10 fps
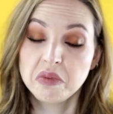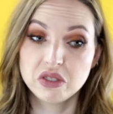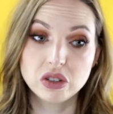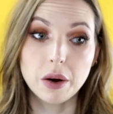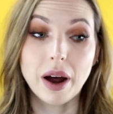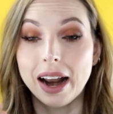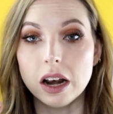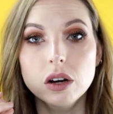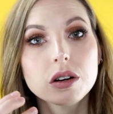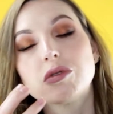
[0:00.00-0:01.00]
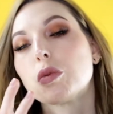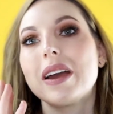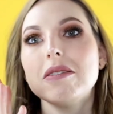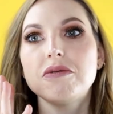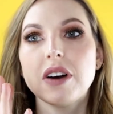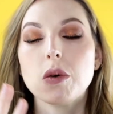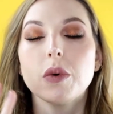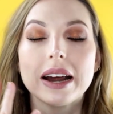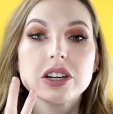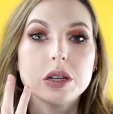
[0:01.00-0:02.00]
So, and I loved the way it felt
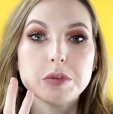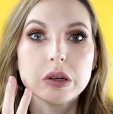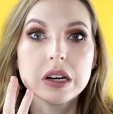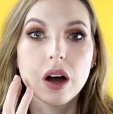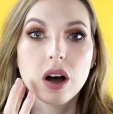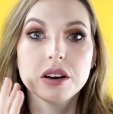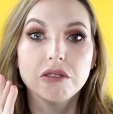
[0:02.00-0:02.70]
when actually putting it on.